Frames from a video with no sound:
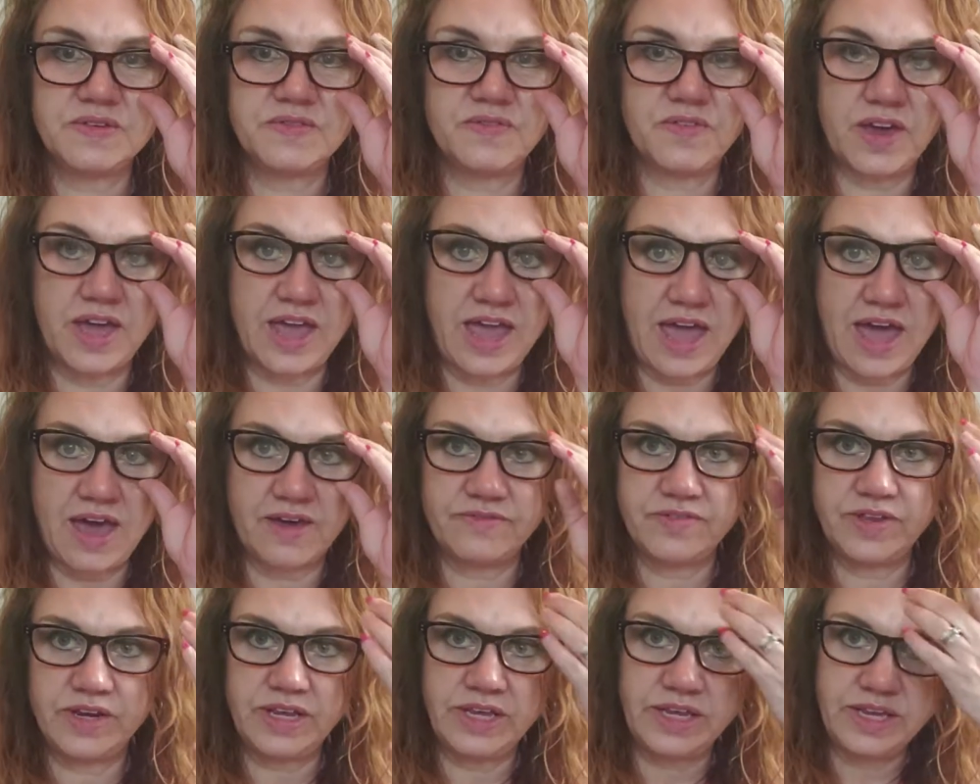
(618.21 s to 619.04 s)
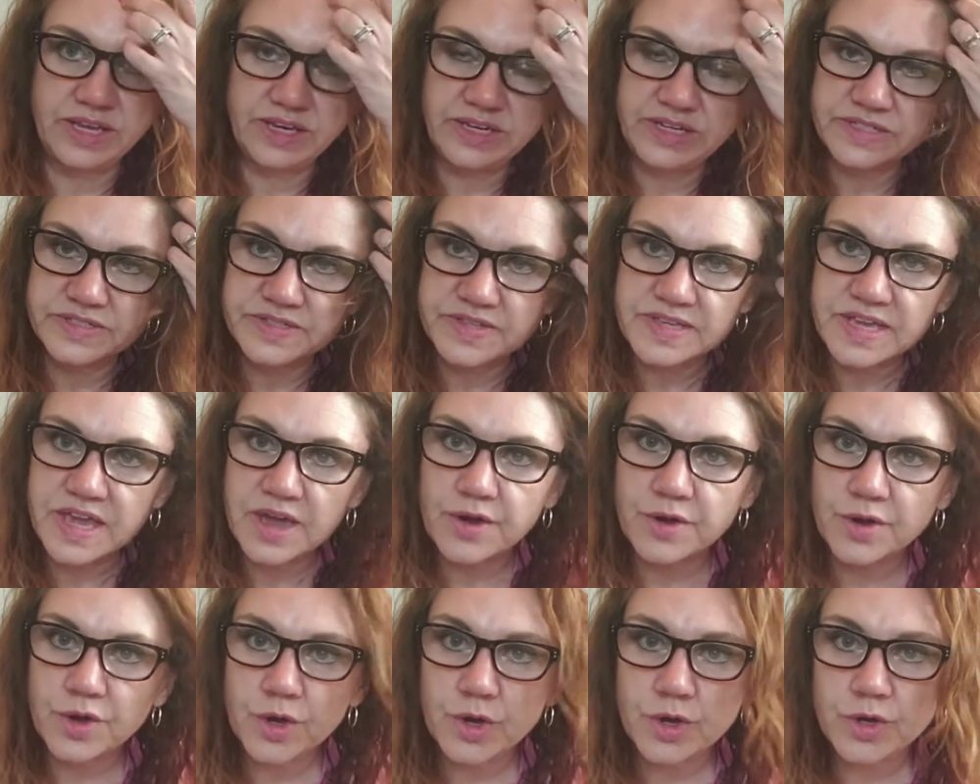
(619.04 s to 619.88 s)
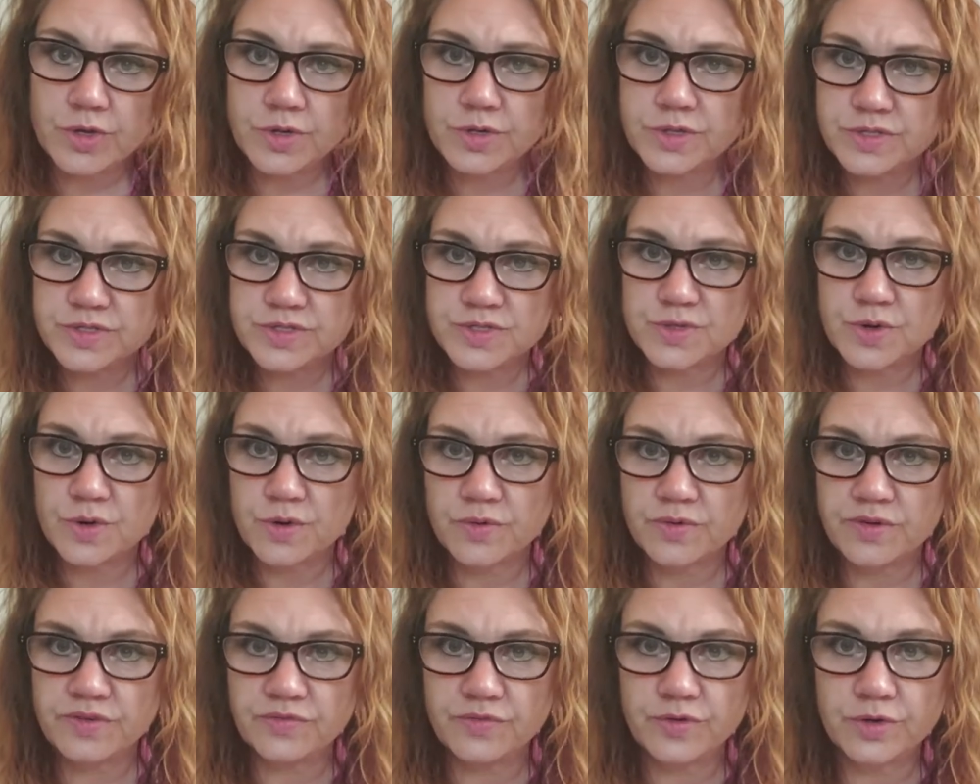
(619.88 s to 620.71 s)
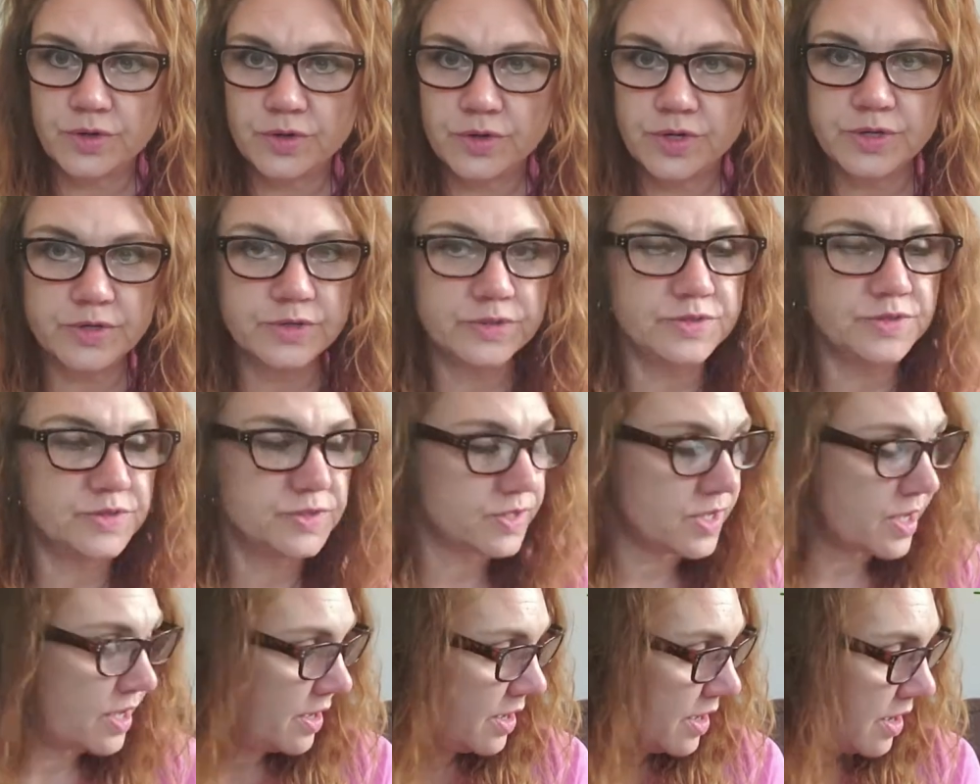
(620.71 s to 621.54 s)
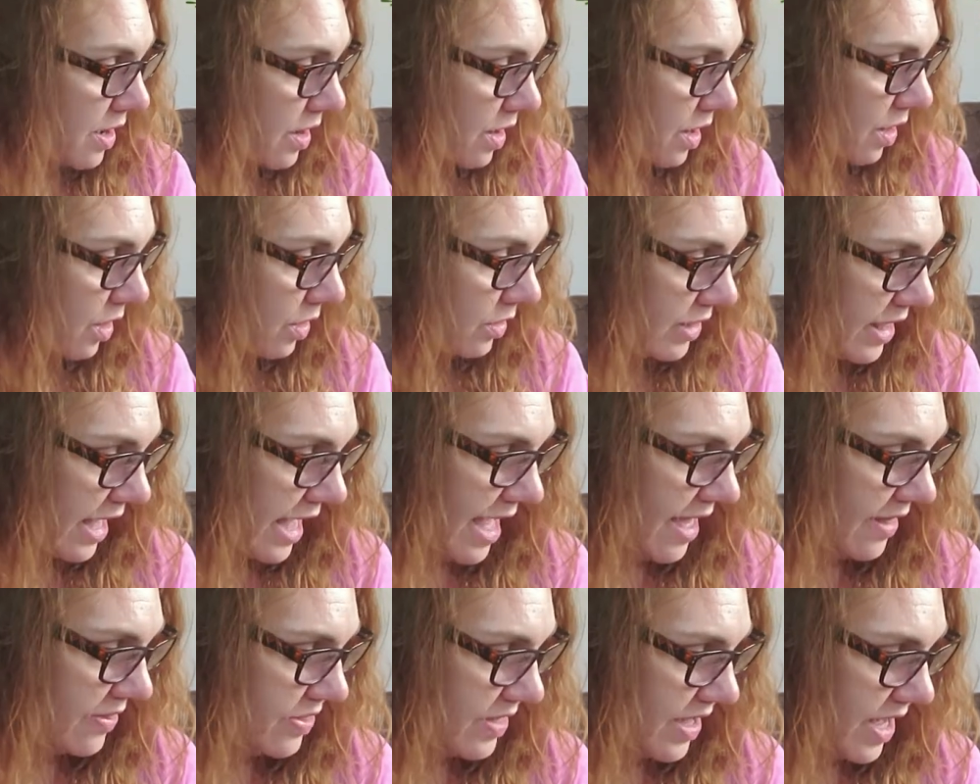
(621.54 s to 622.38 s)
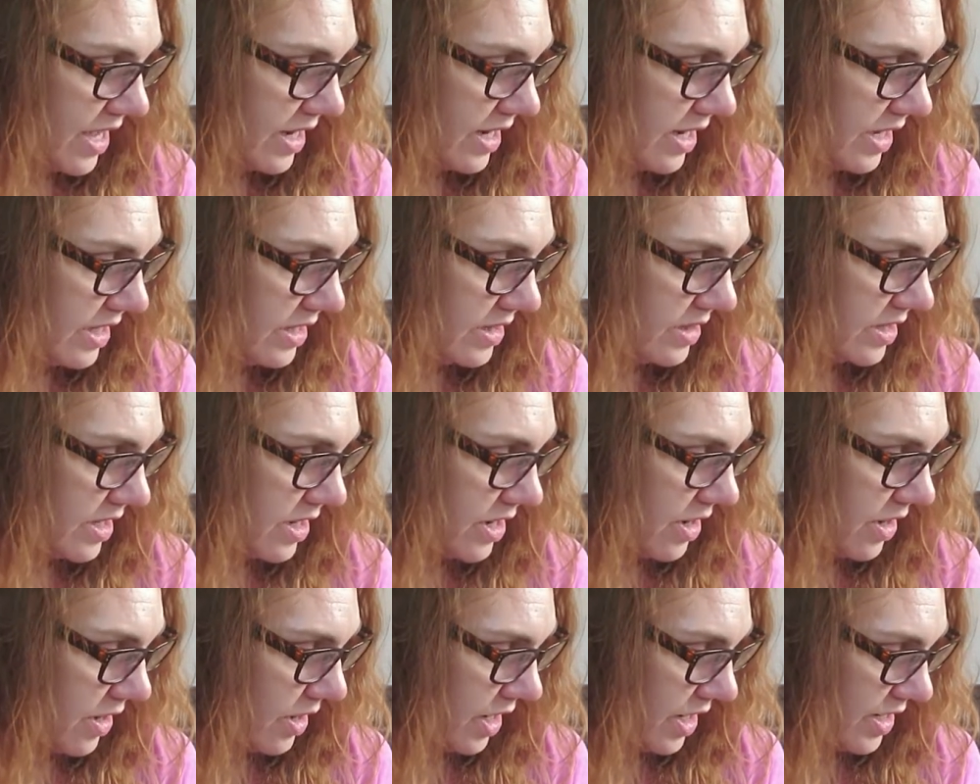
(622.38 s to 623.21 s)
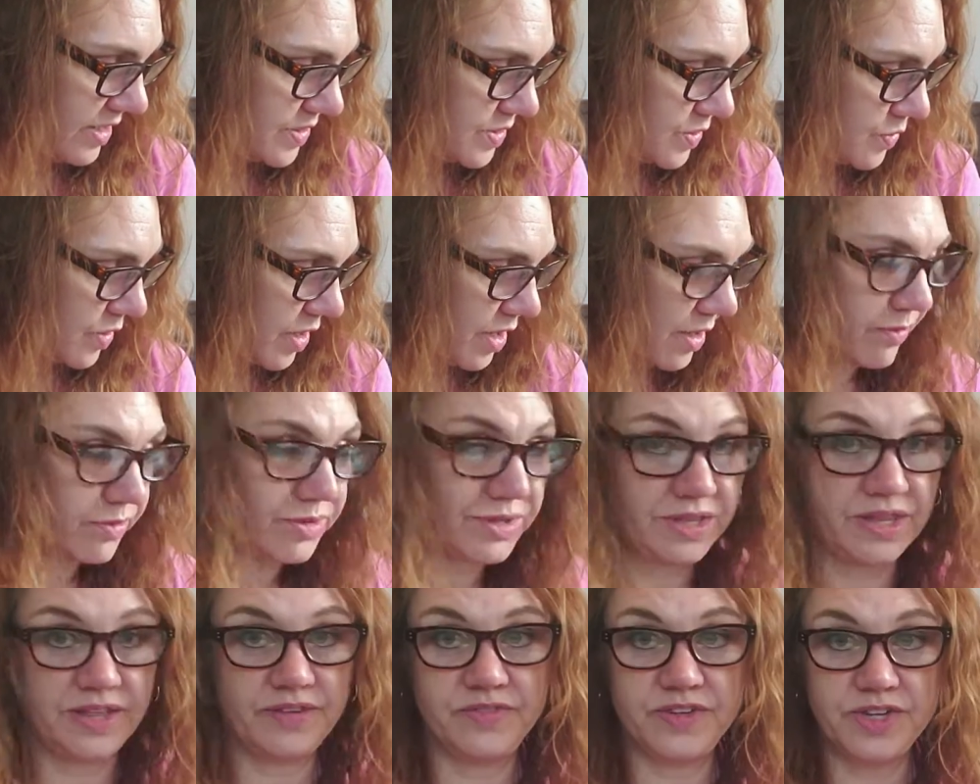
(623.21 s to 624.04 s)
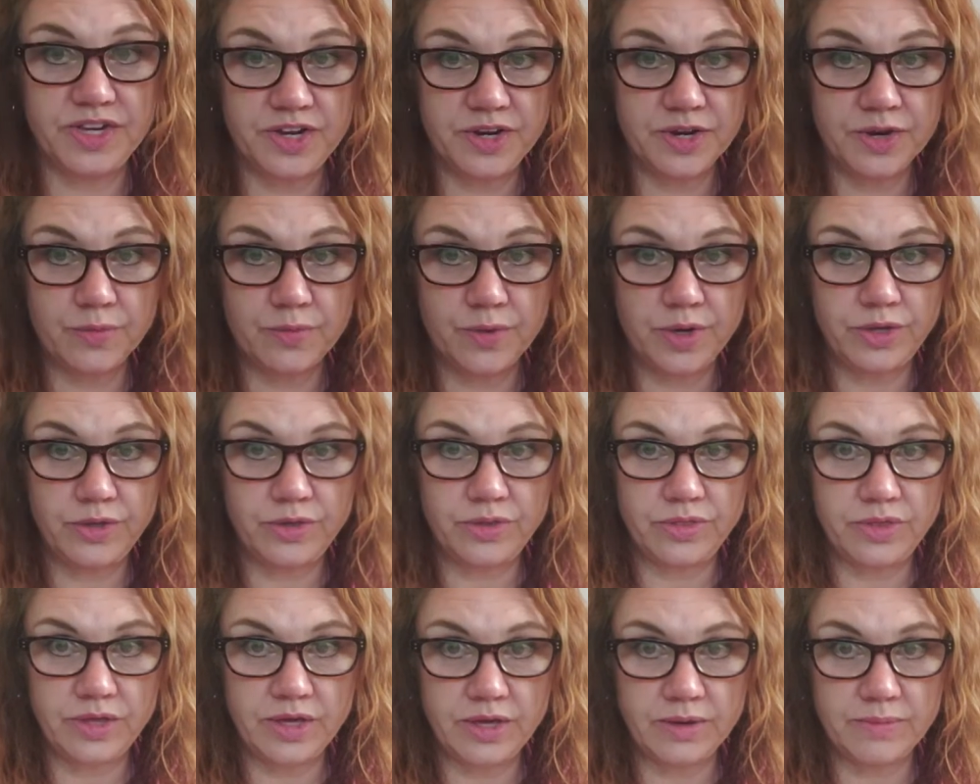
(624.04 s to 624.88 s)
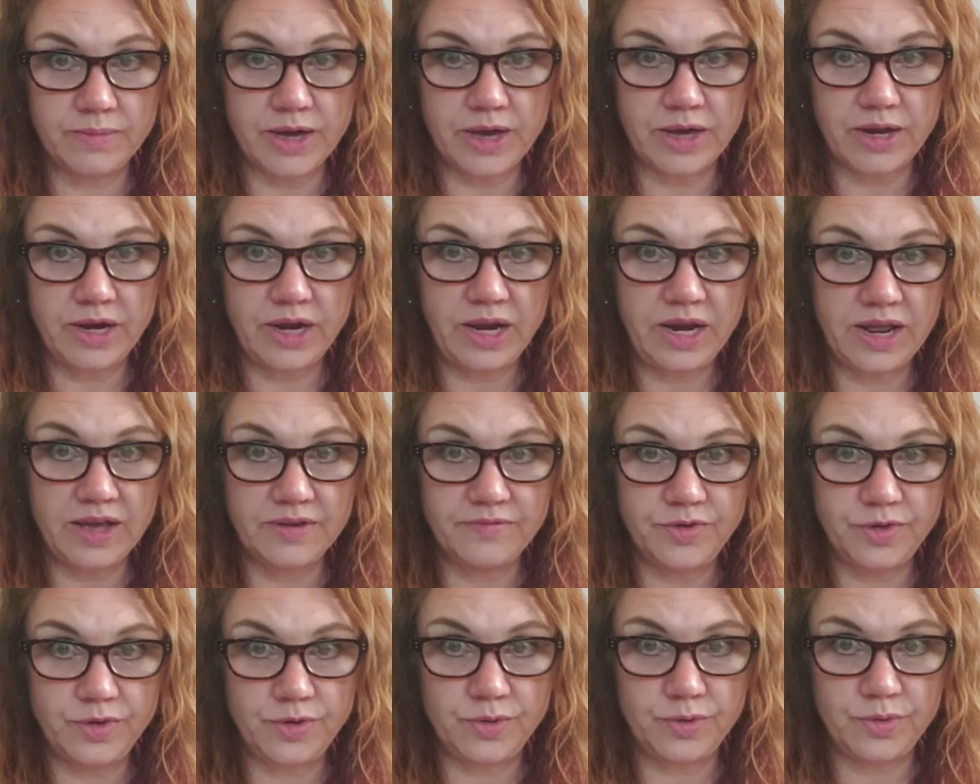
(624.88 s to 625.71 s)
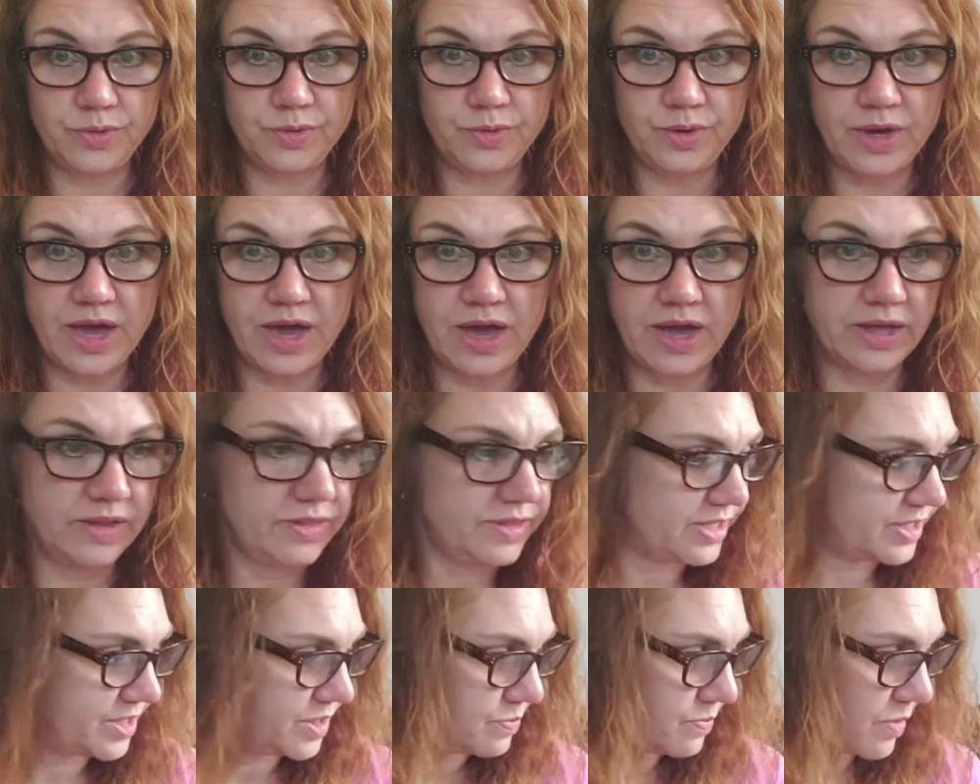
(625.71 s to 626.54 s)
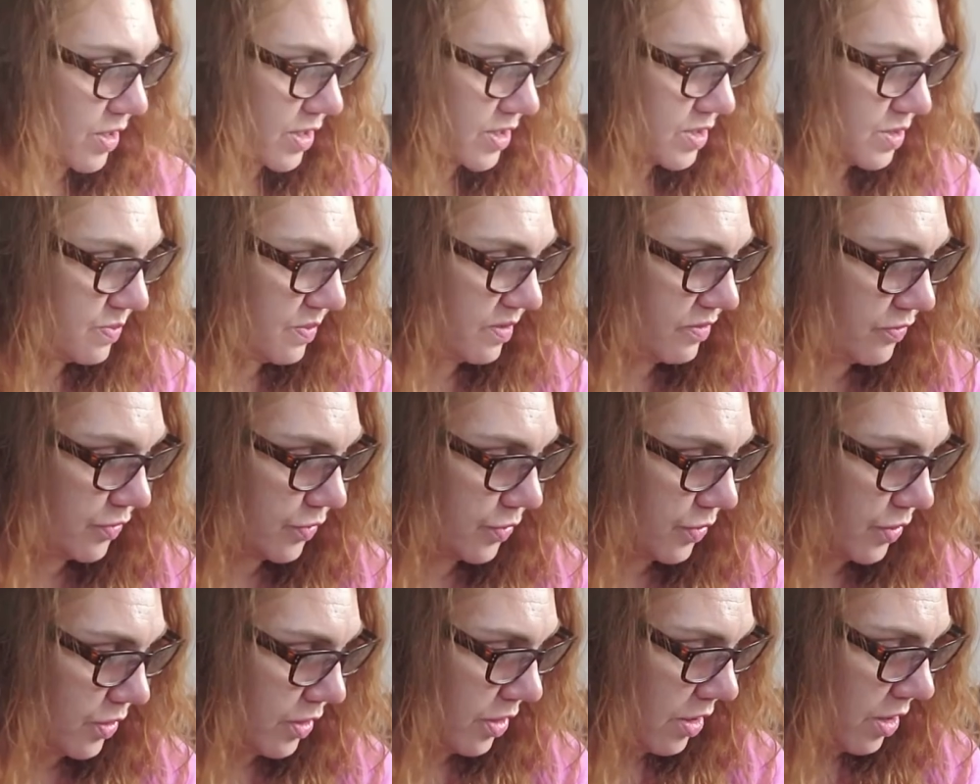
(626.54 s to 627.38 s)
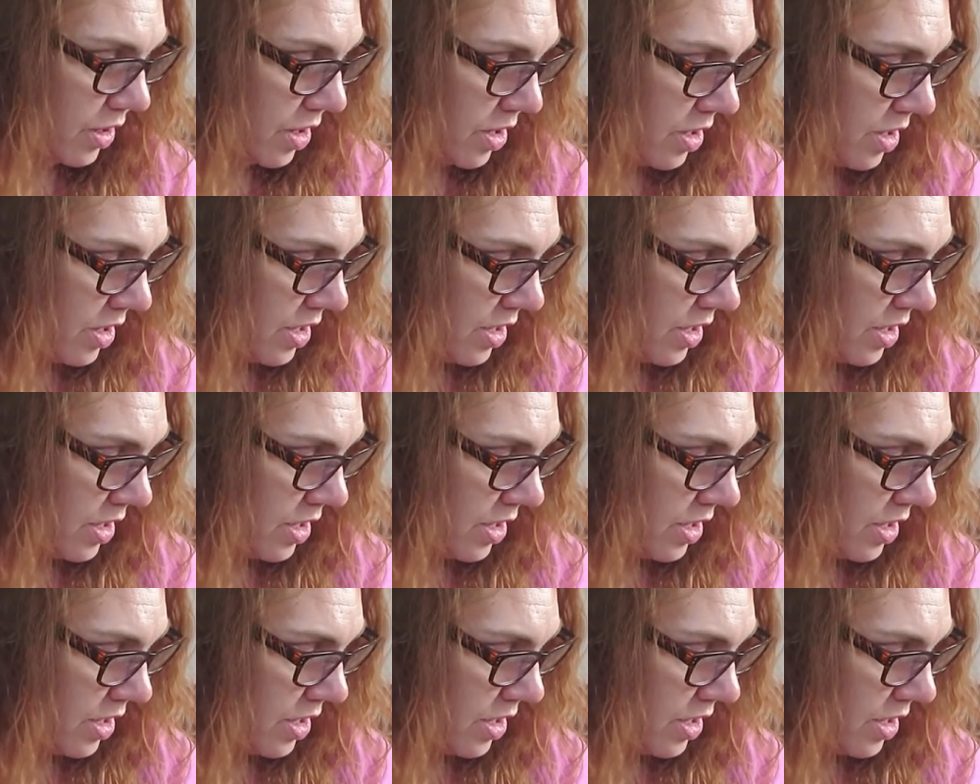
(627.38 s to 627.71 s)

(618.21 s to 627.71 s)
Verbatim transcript: If I have any discount codes or referral codes, I'll add that in there as well. we Would love to hear what you think about it. Have you had this box before?